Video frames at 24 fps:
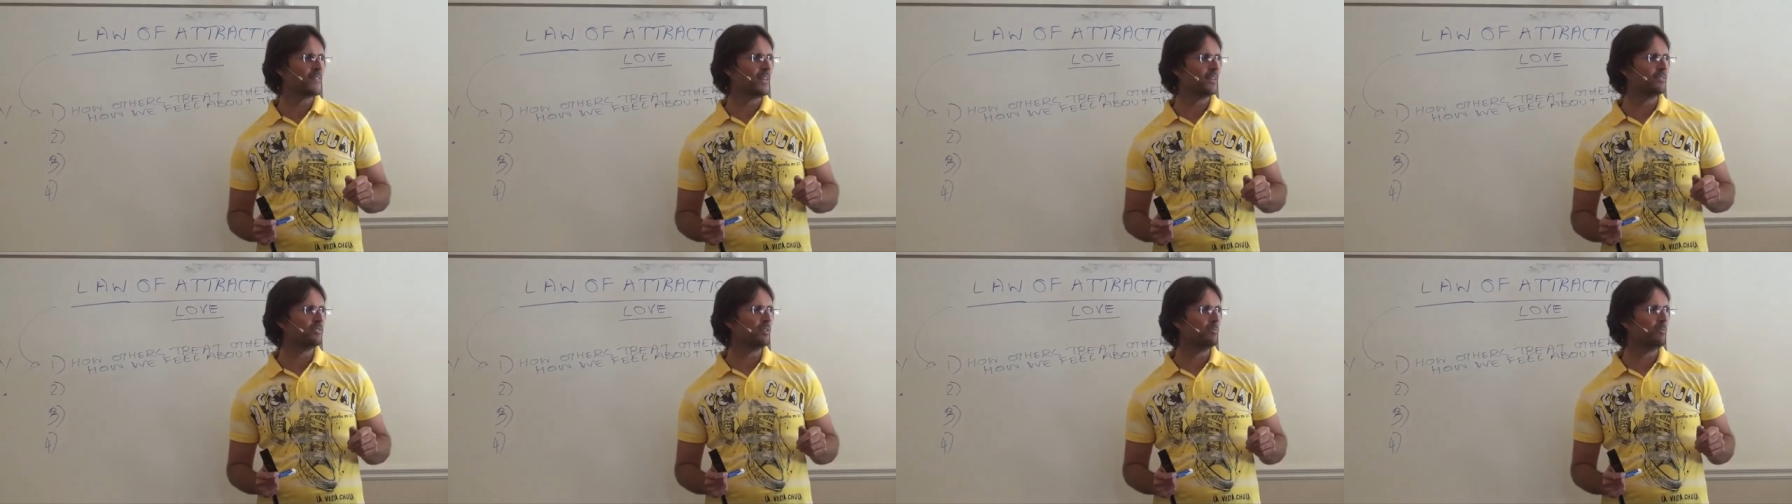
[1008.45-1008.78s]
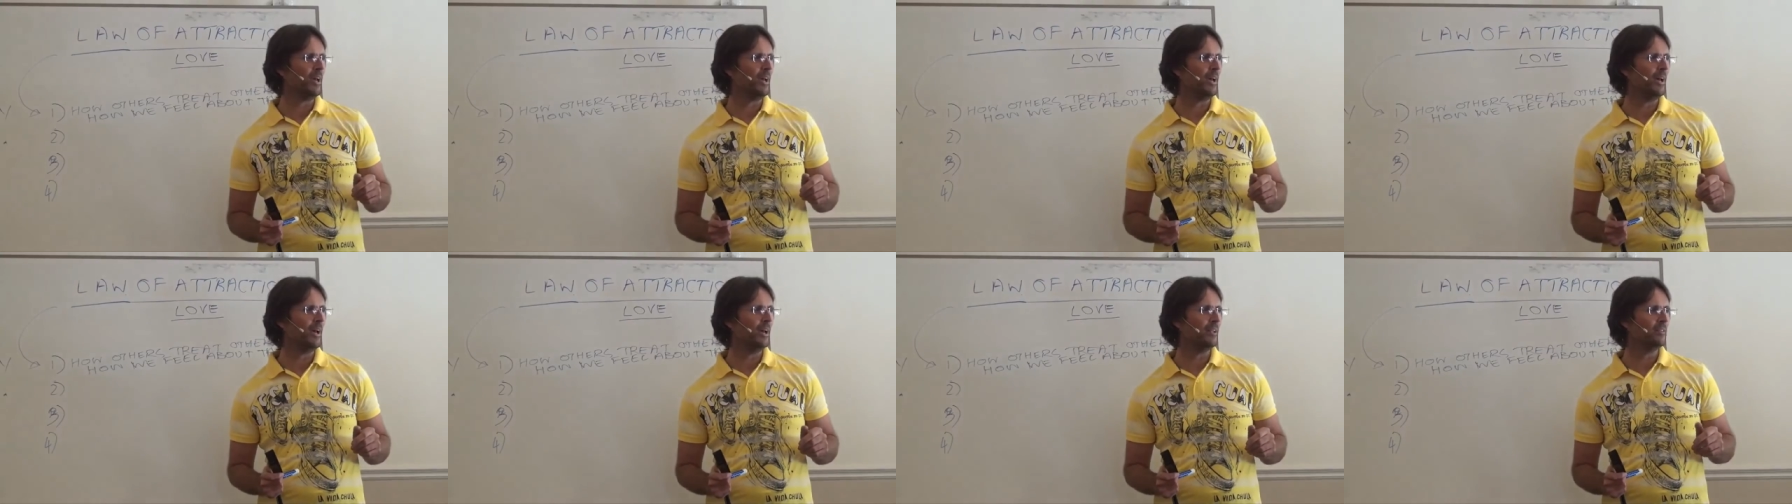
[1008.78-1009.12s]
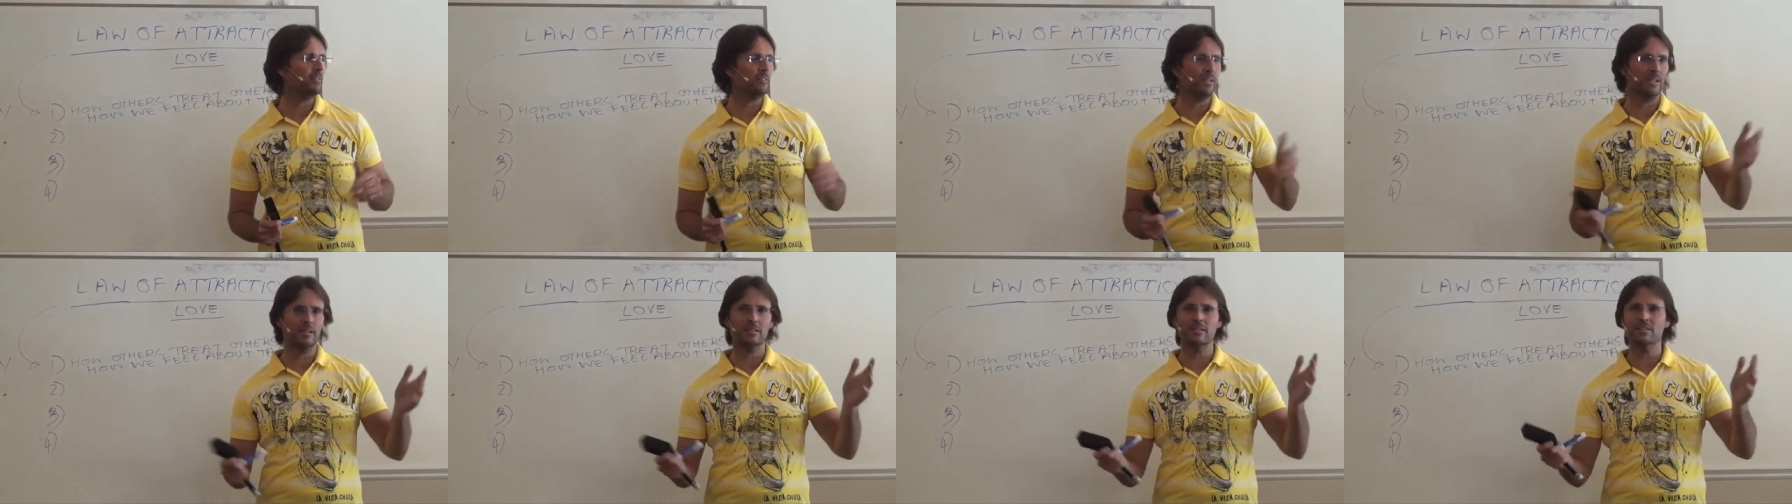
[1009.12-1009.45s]
It's about,
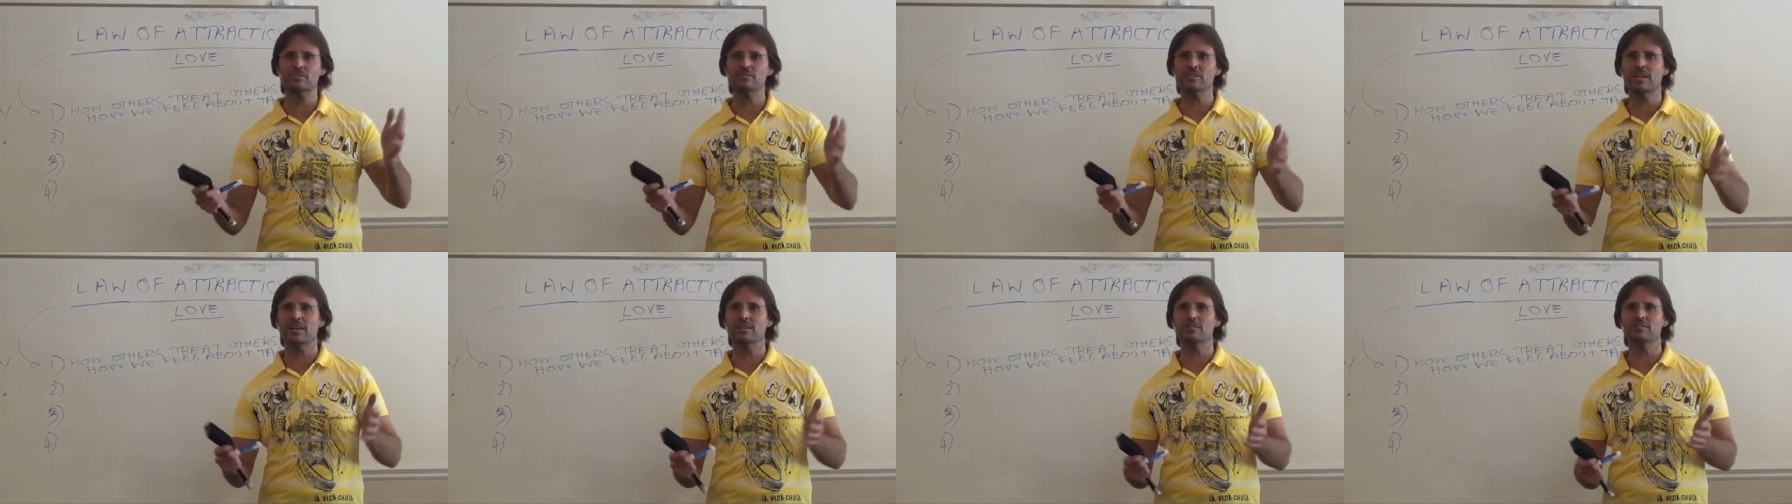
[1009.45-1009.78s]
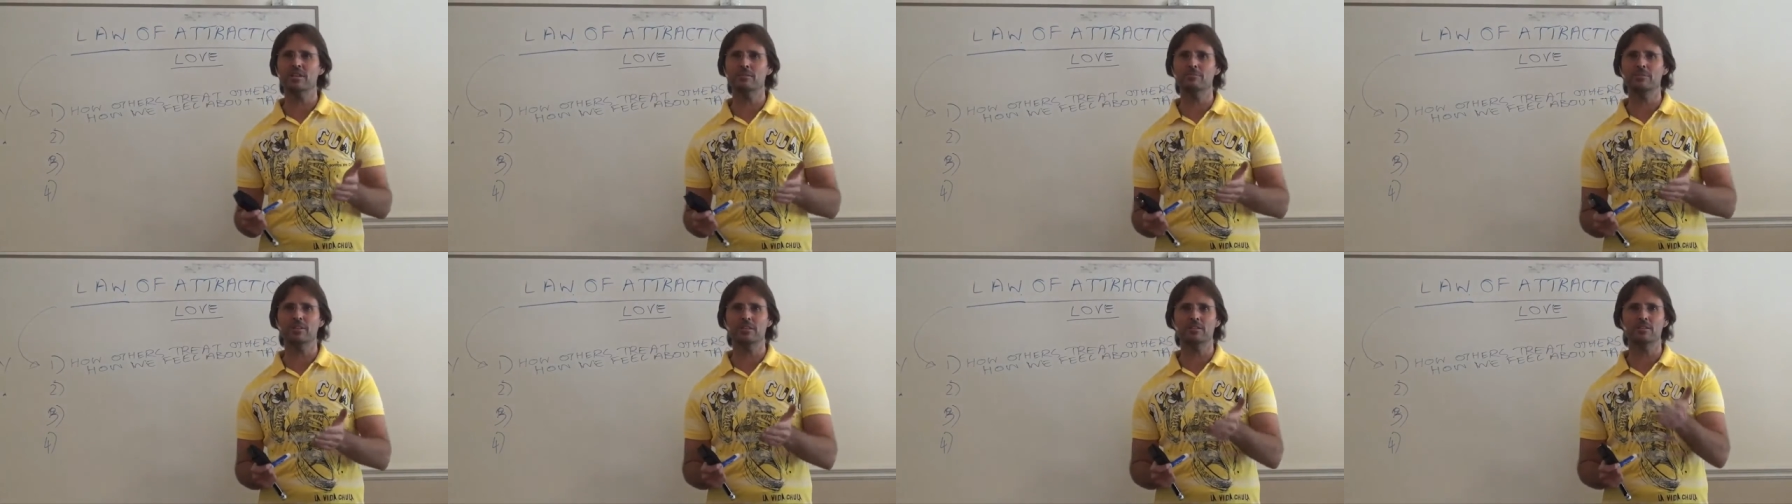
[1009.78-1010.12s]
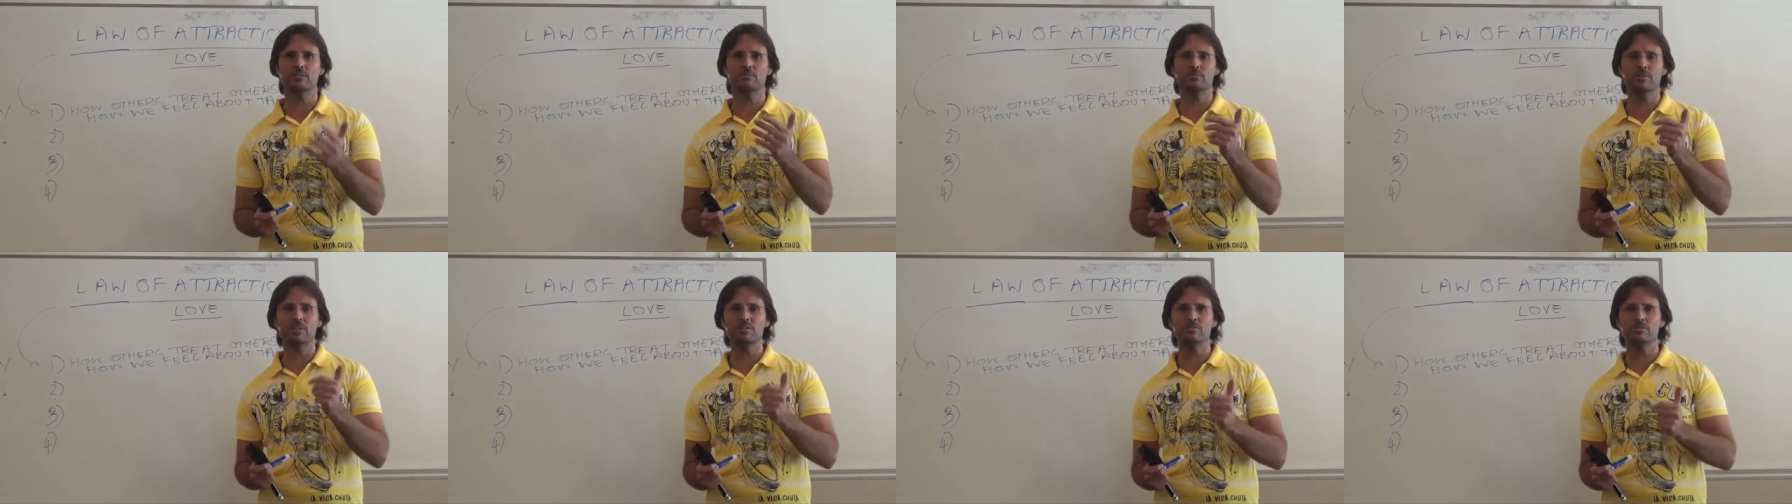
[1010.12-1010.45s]
let's say, something
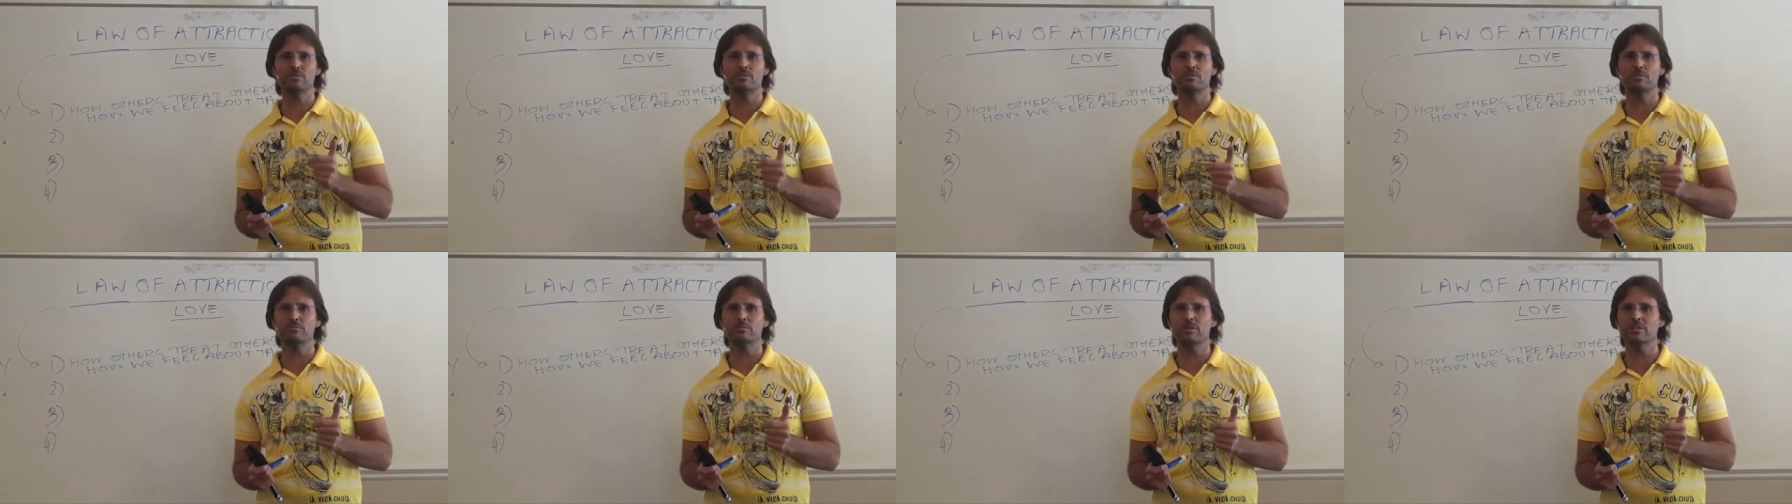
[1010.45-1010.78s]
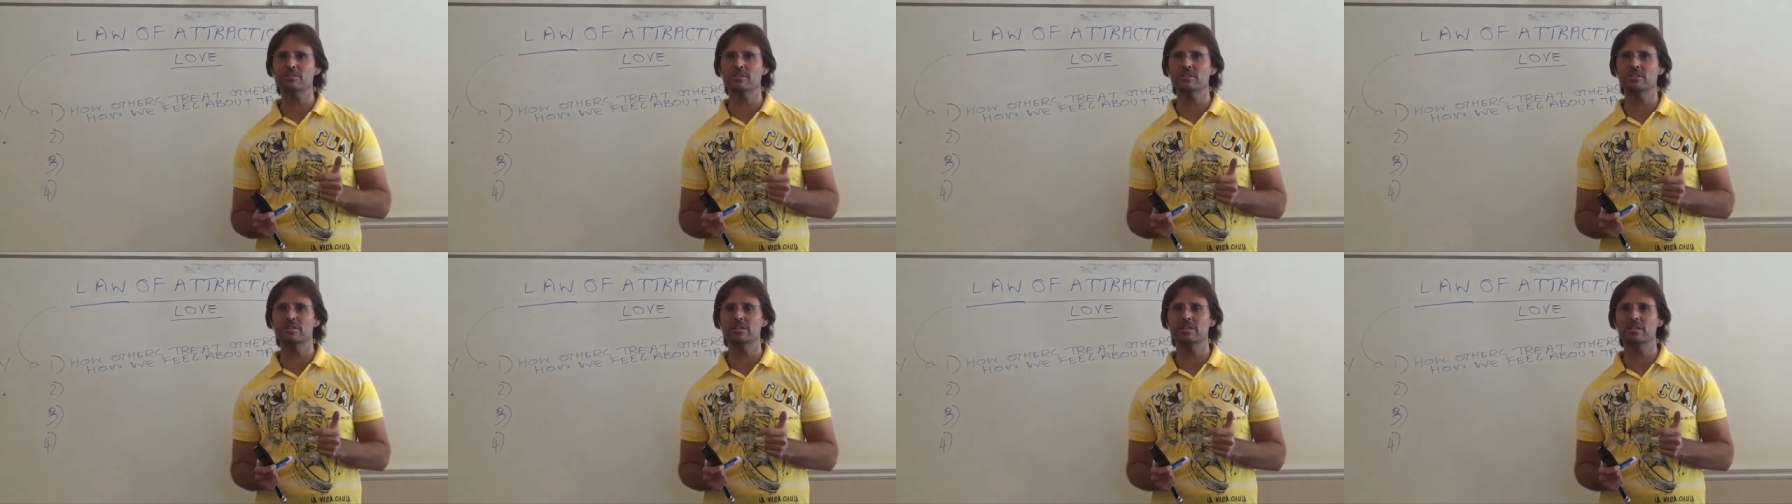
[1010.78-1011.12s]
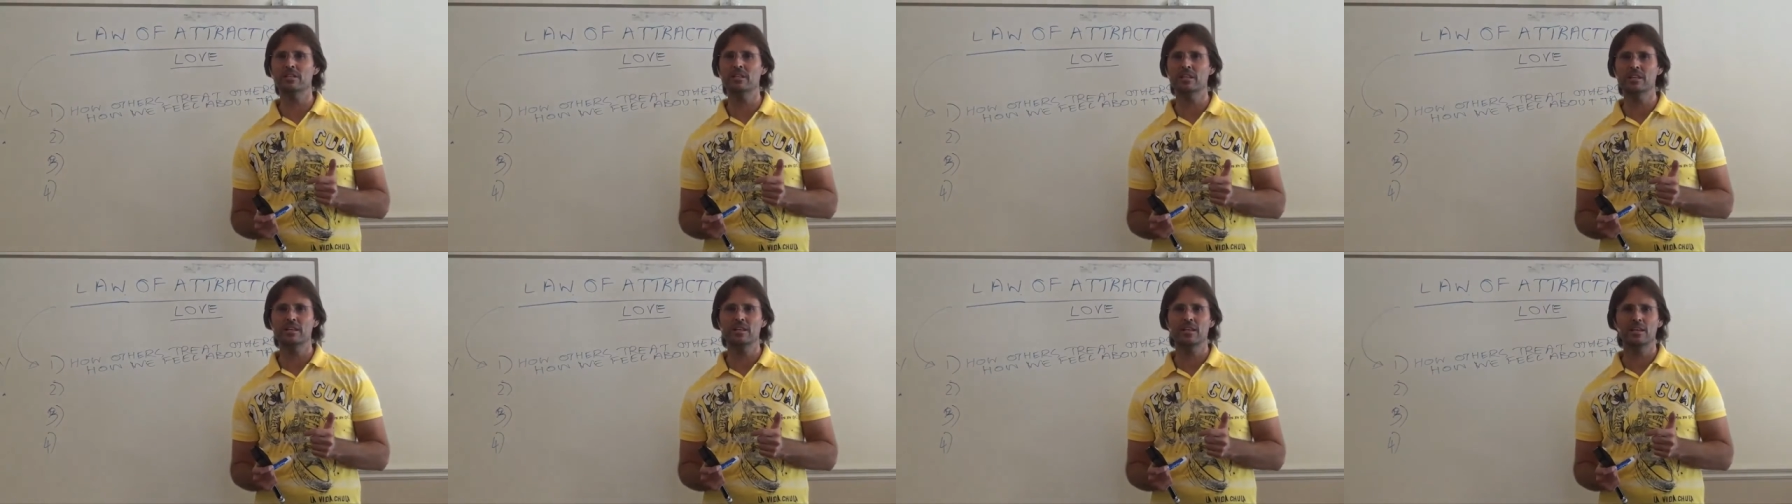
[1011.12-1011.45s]
that we saw
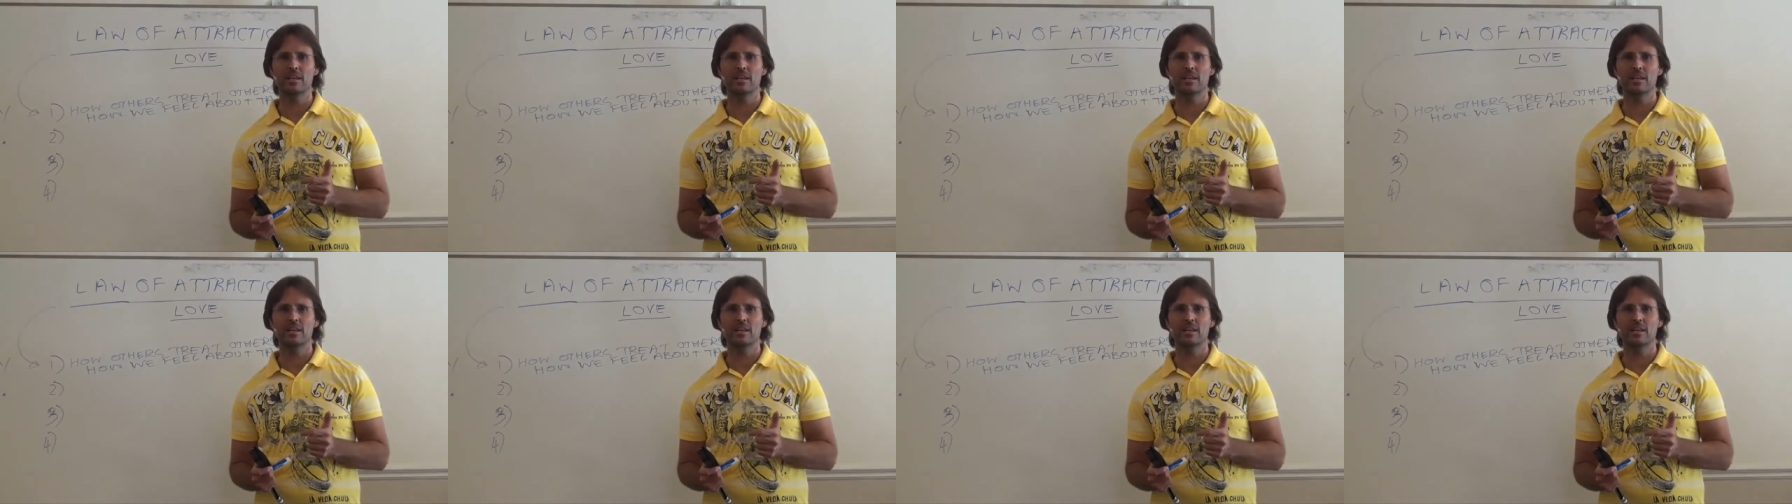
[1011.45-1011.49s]
recently